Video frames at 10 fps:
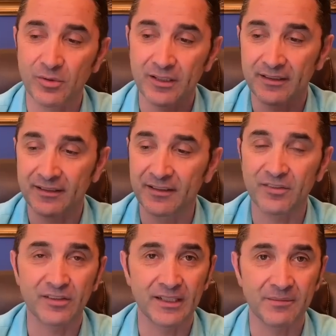put it
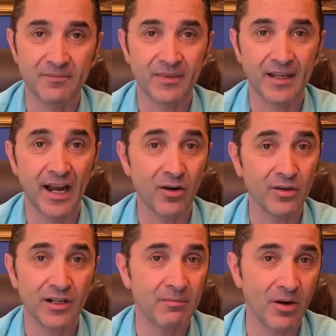differently. I
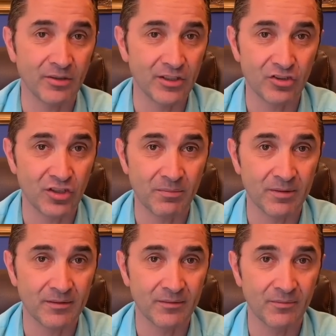don't care about this ship.
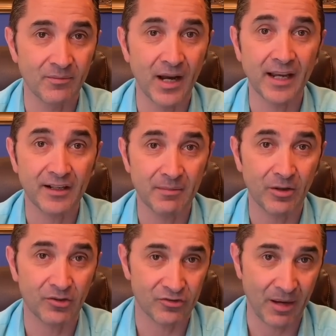I care
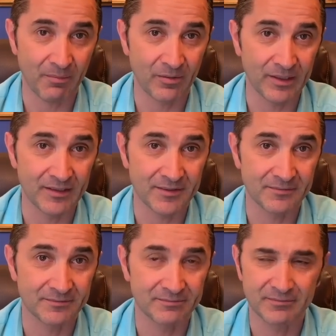about the submarines.
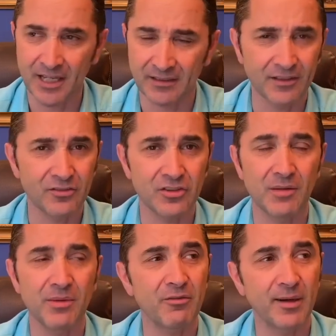Not this
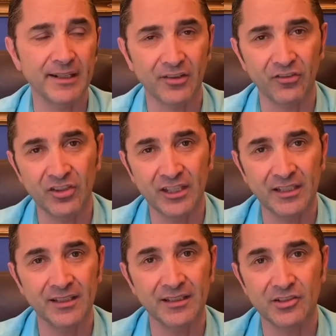ship. Everybody can
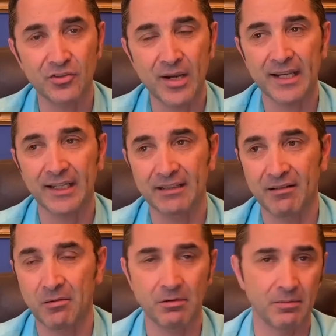see it, track it,
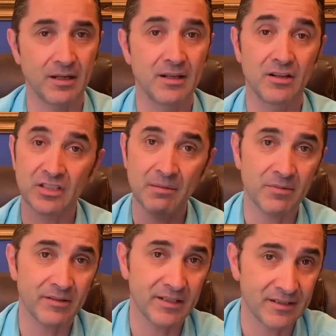blah, blah, blah, blah.
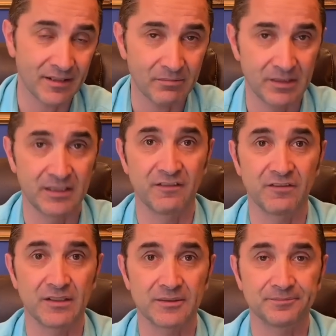Submarines are a little bit
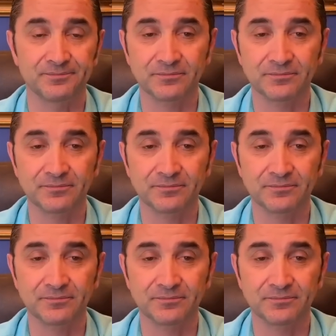different.